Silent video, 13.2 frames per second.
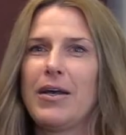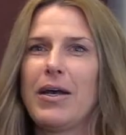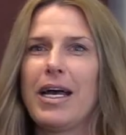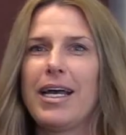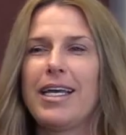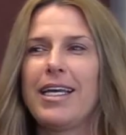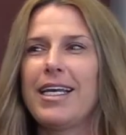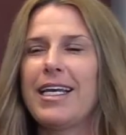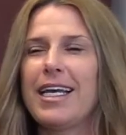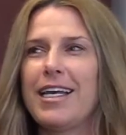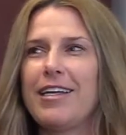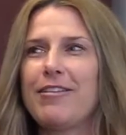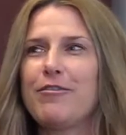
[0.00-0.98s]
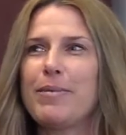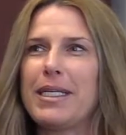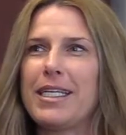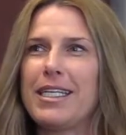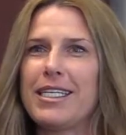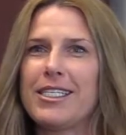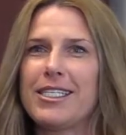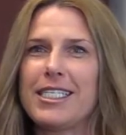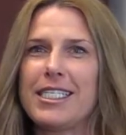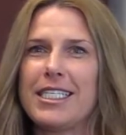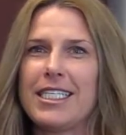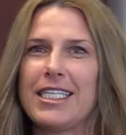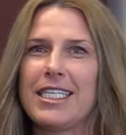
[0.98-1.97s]
I have been
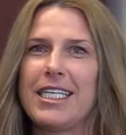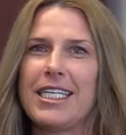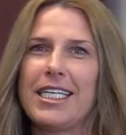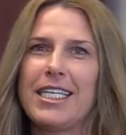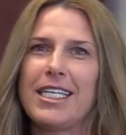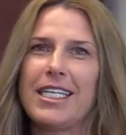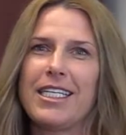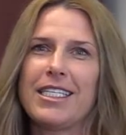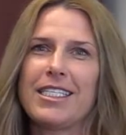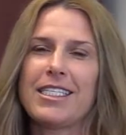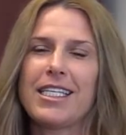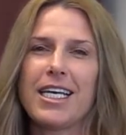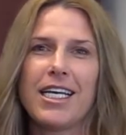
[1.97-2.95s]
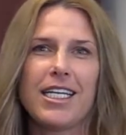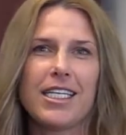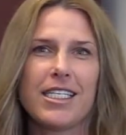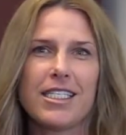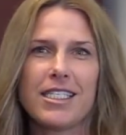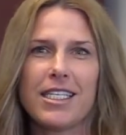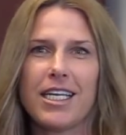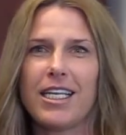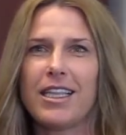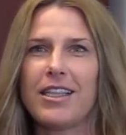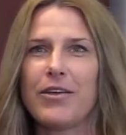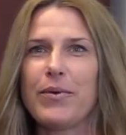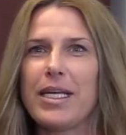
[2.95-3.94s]
interested in science
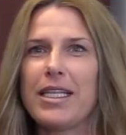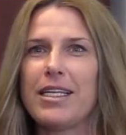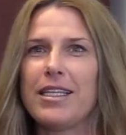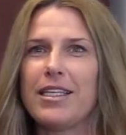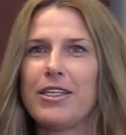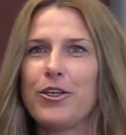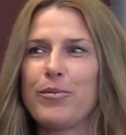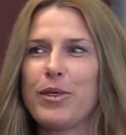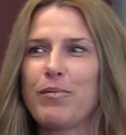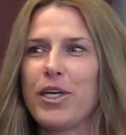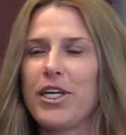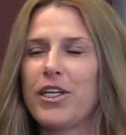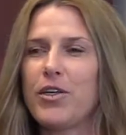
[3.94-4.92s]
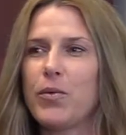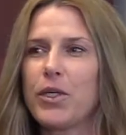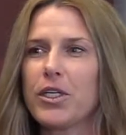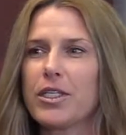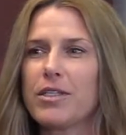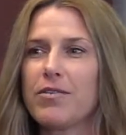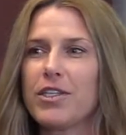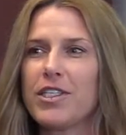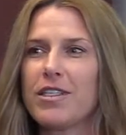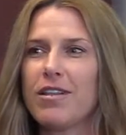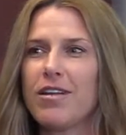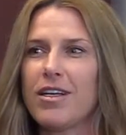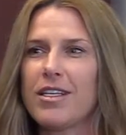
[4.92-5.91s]
and the way that the human body works for
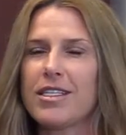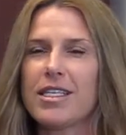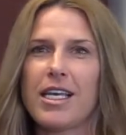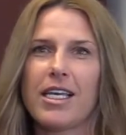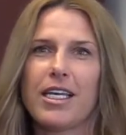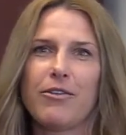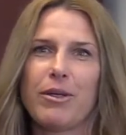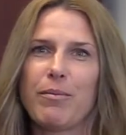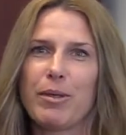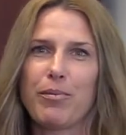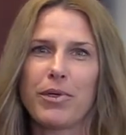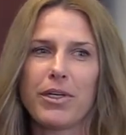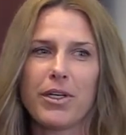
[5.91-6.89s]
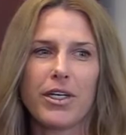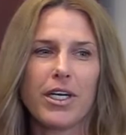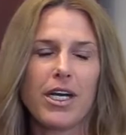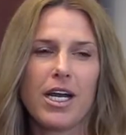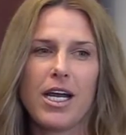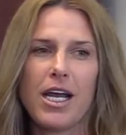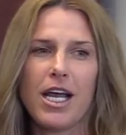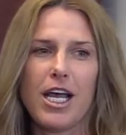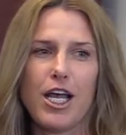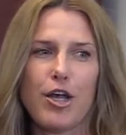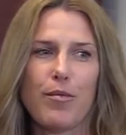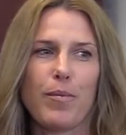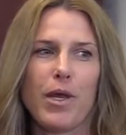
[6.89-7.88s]
as long as I can remember.
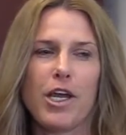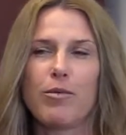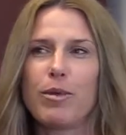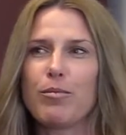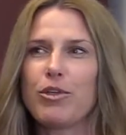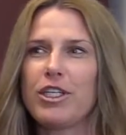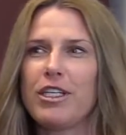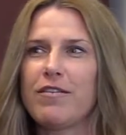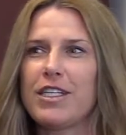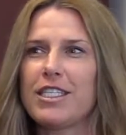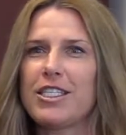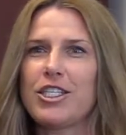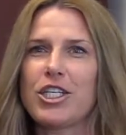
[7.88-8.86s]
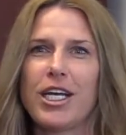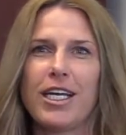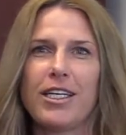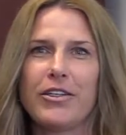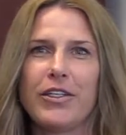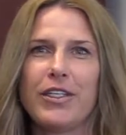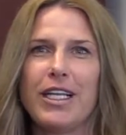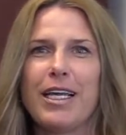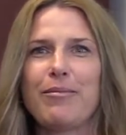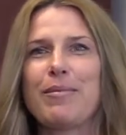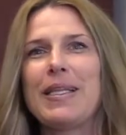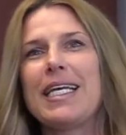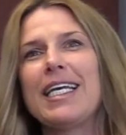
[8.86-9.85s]
I remember even as a child
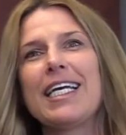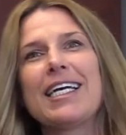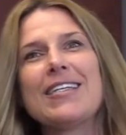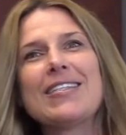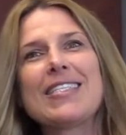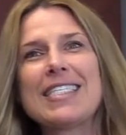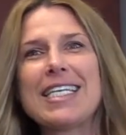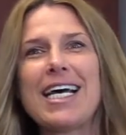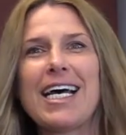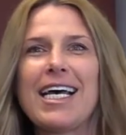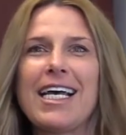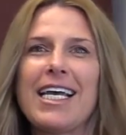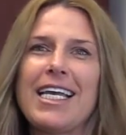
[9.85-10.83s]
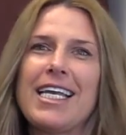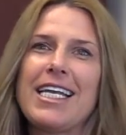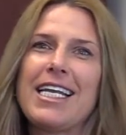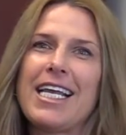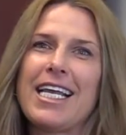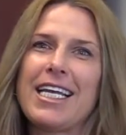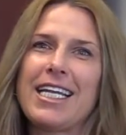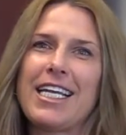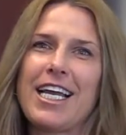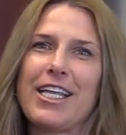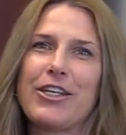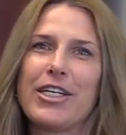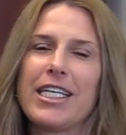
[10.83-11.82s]
playing outside and
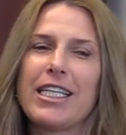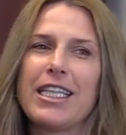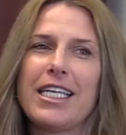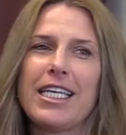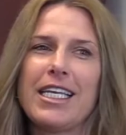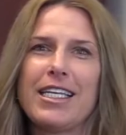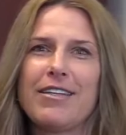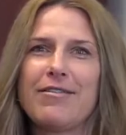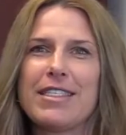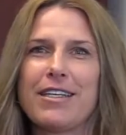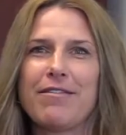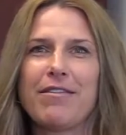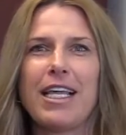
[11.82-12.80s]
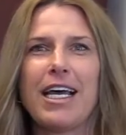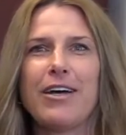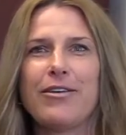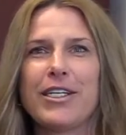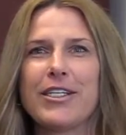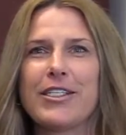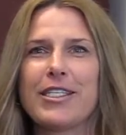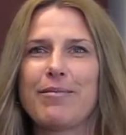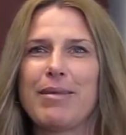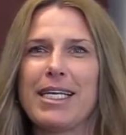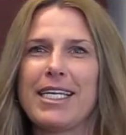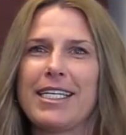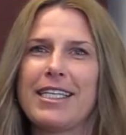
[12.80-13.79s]
gathering leaves and flowers and
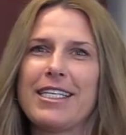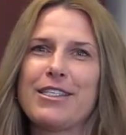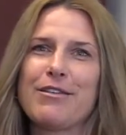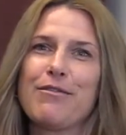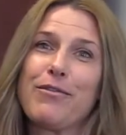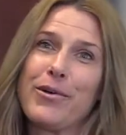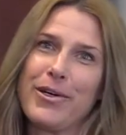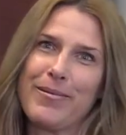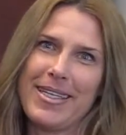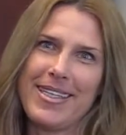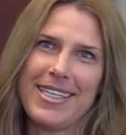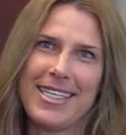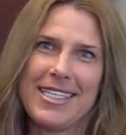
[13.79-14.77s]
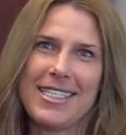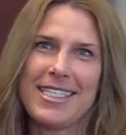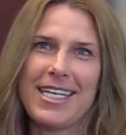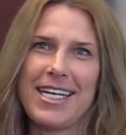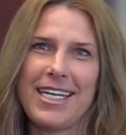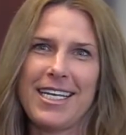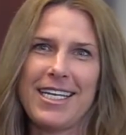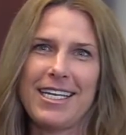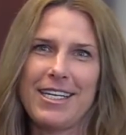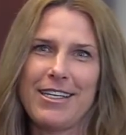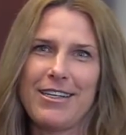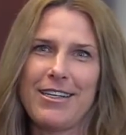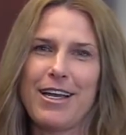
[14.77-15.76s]
making these formulas that
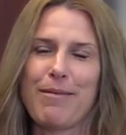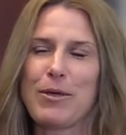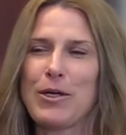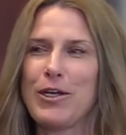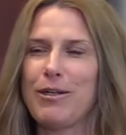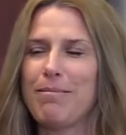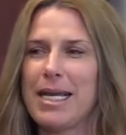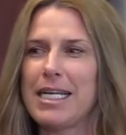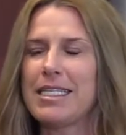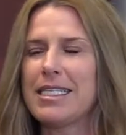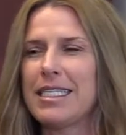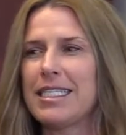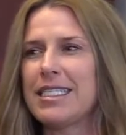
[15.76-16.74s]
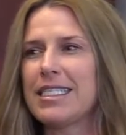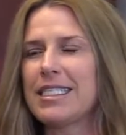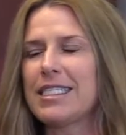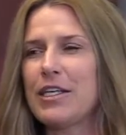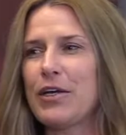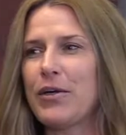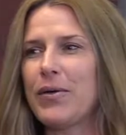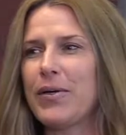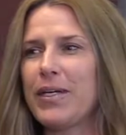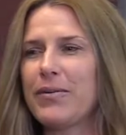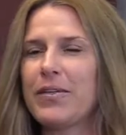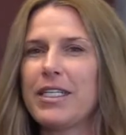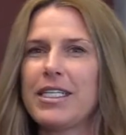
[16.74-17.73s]
I called medicines. So
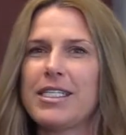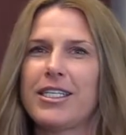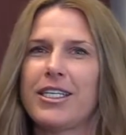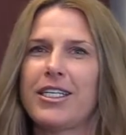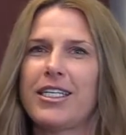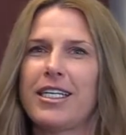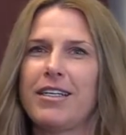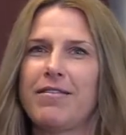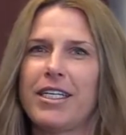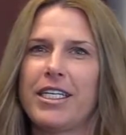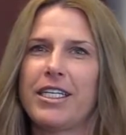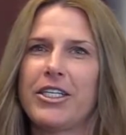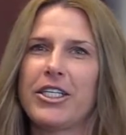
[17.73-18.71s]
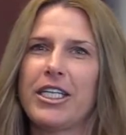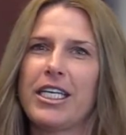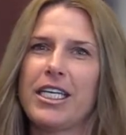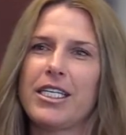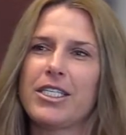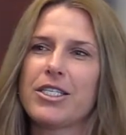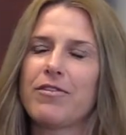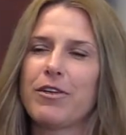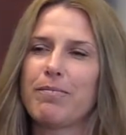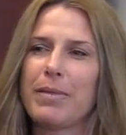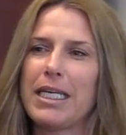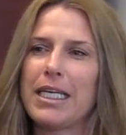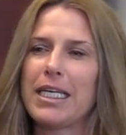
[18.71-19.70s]
it really started at a very early age for
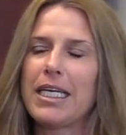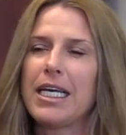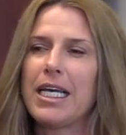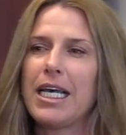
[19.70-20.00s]
me.